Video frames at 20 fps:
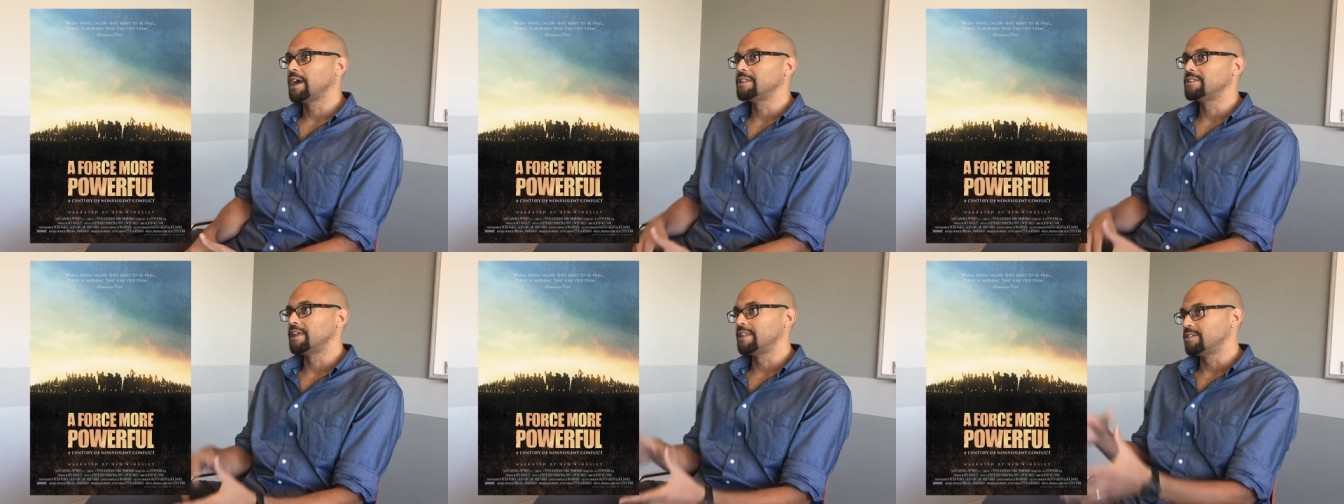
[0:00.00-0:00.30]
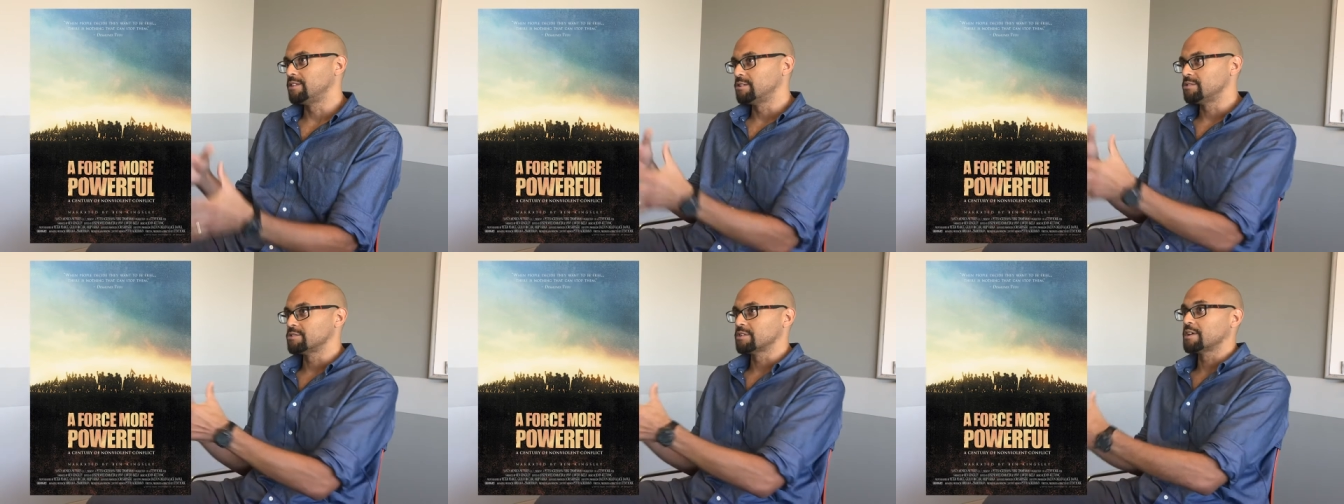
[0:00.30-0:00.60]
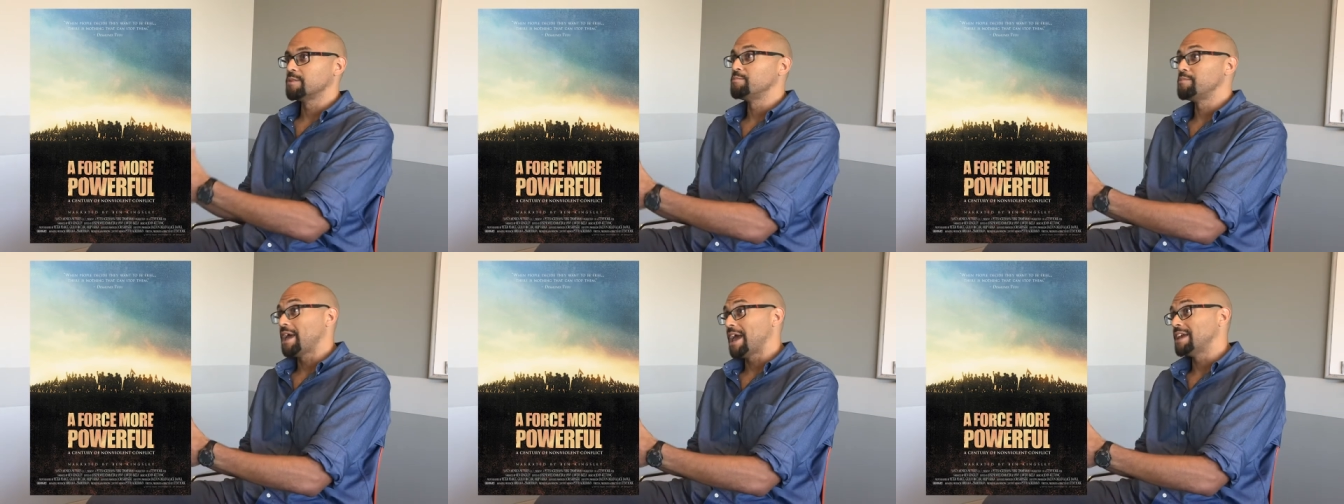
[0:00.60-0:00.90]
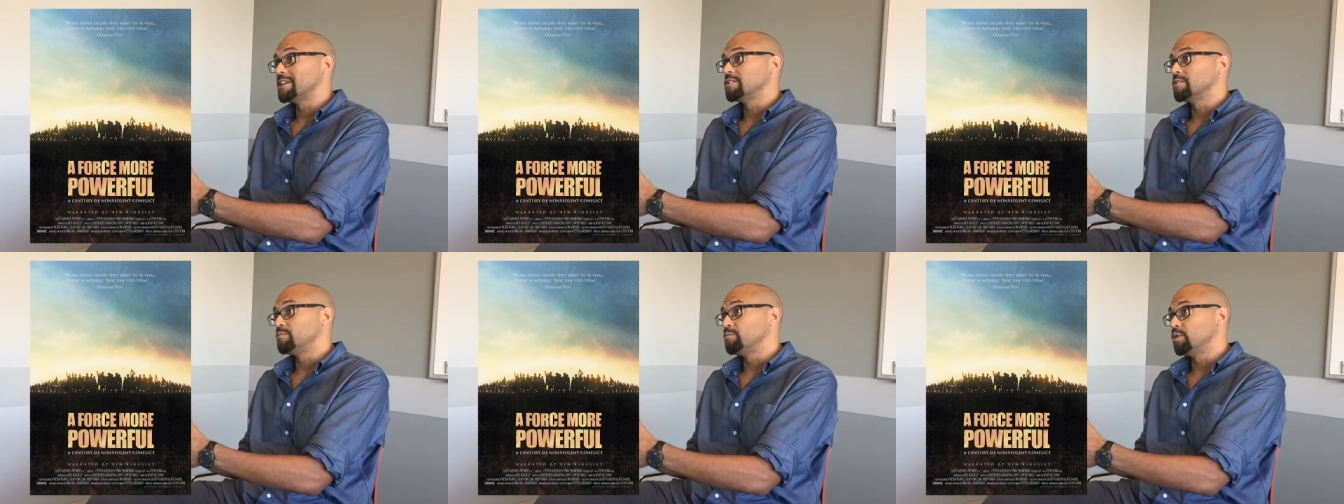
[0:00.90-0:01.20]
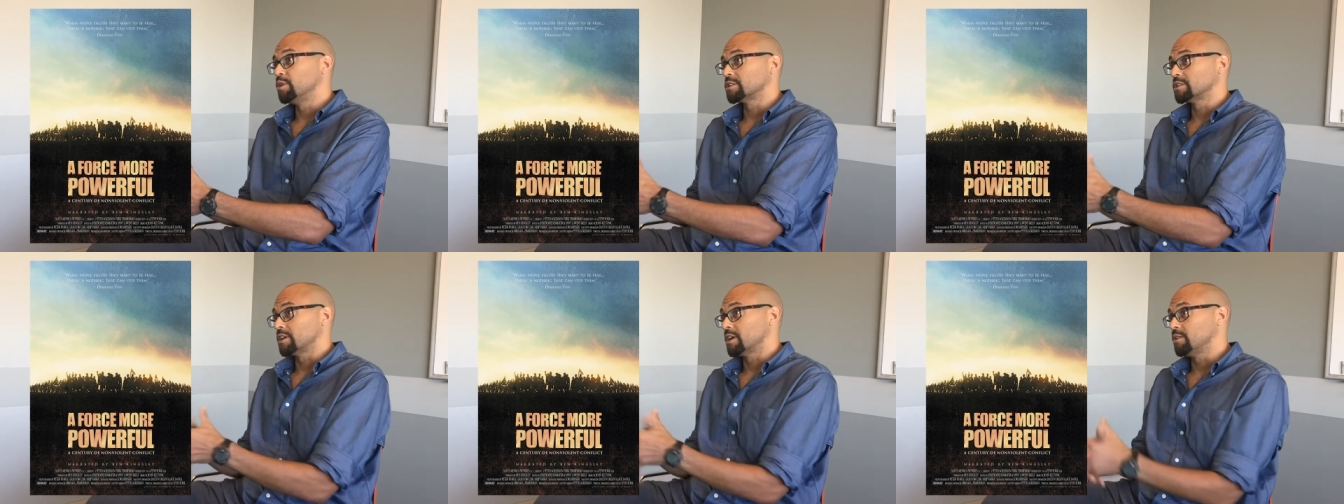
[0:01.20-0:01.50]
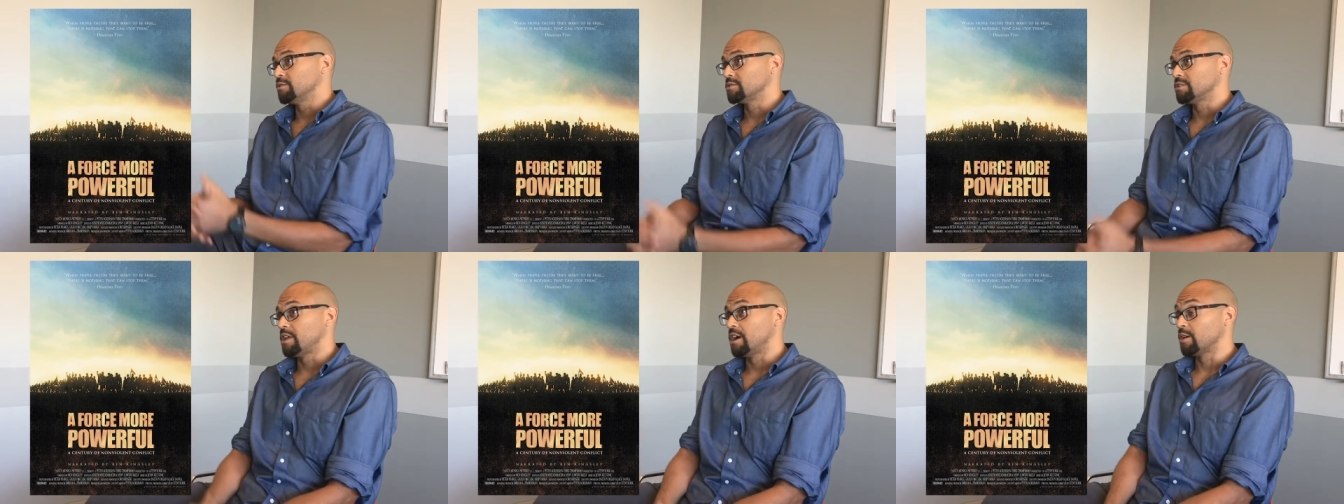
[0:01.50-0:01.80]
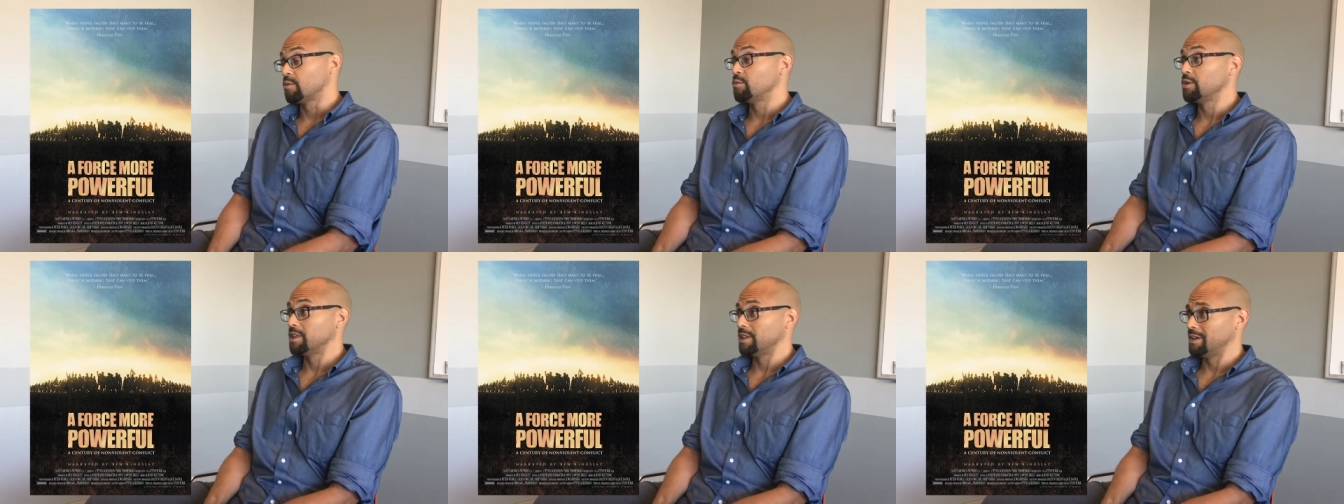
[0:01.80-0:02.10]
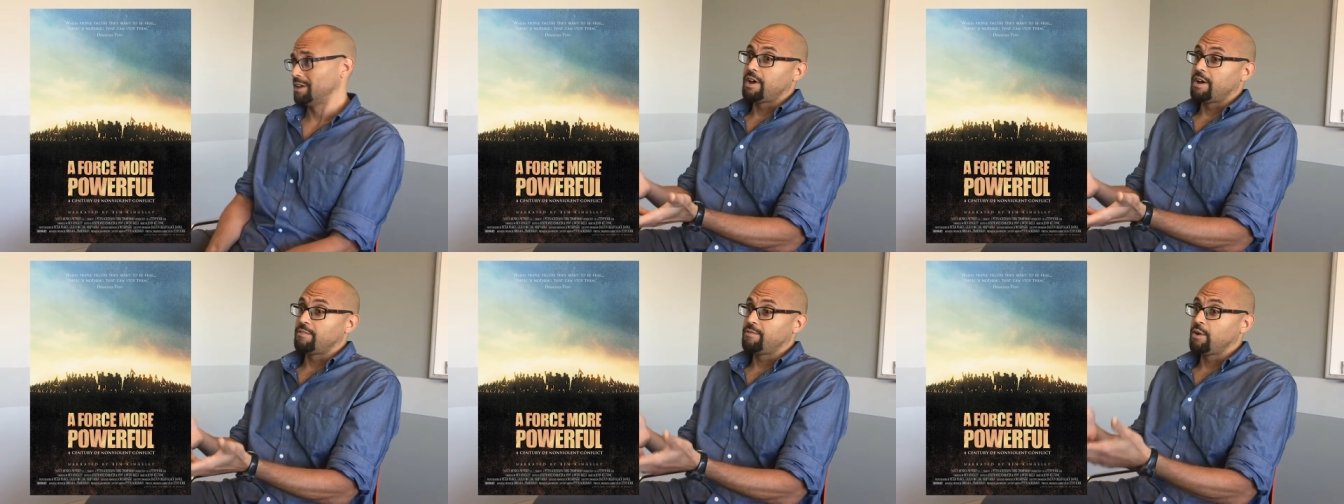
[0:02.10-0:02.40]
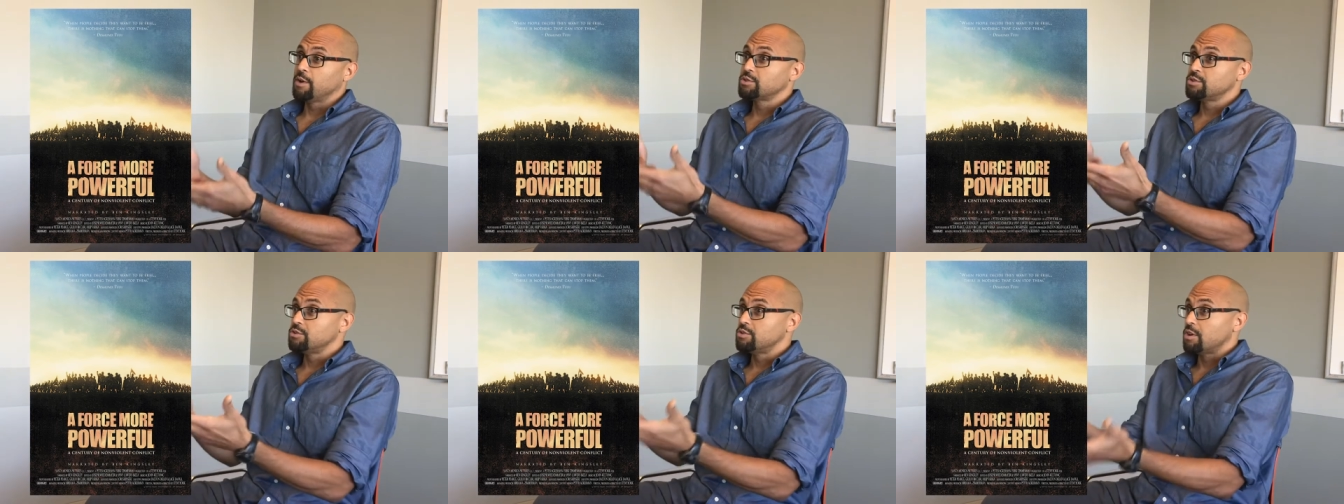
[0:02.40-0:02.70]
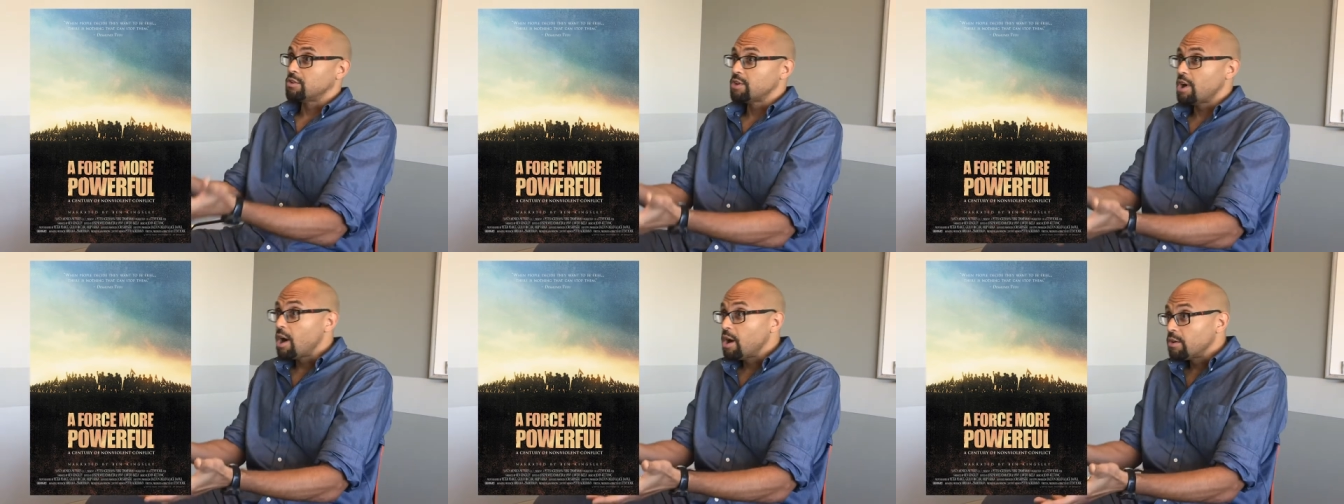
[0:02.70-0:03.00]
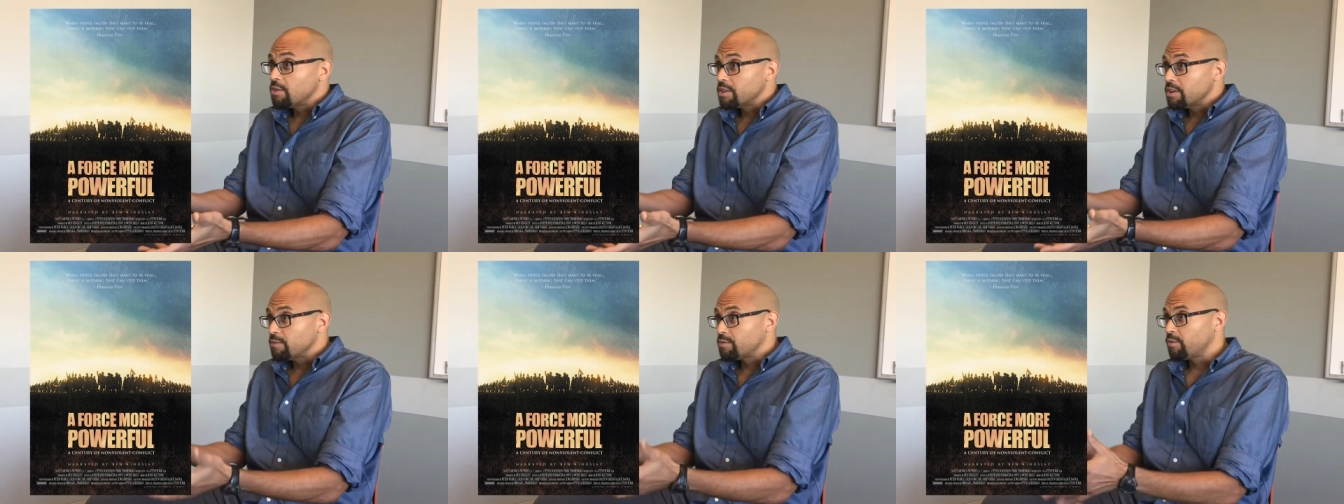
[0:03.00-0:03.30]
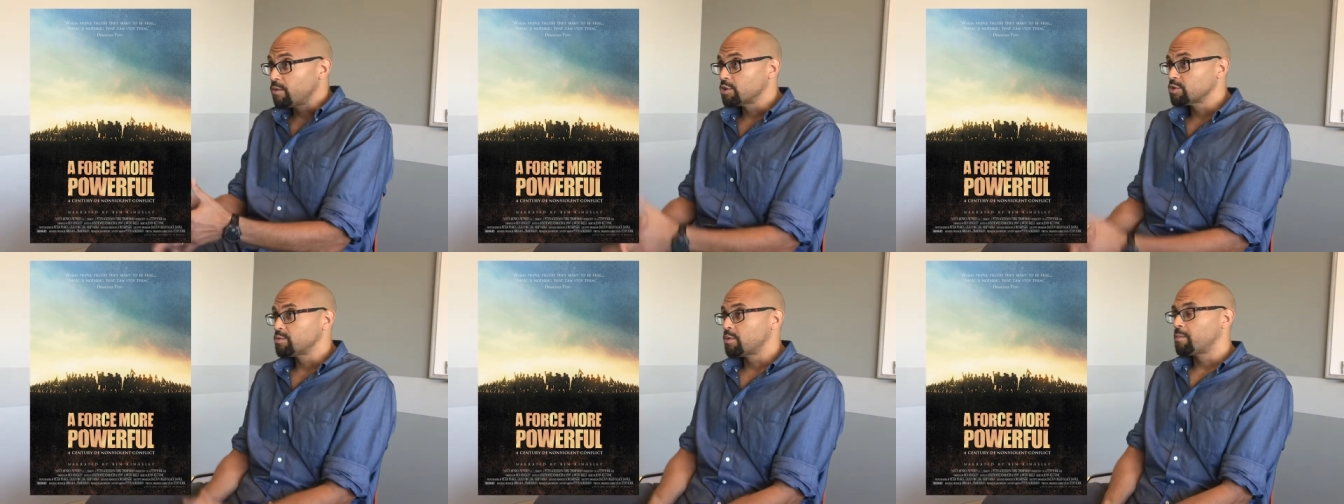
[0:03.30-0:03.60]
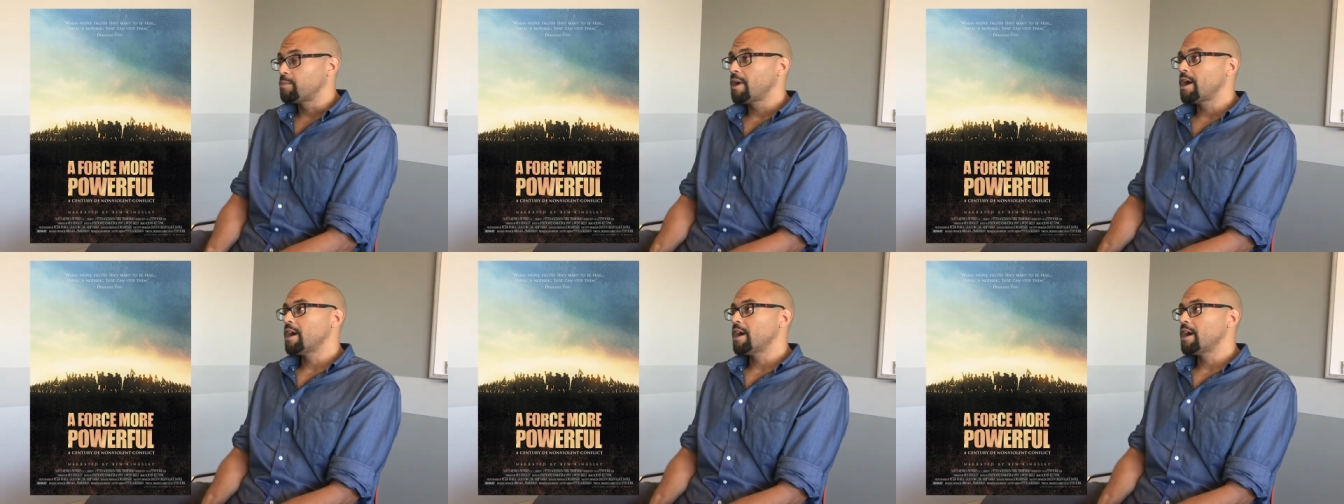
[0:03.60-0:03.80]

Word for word: and then there's a companion book that goes along with it. Uh, folks who don't know, The Force More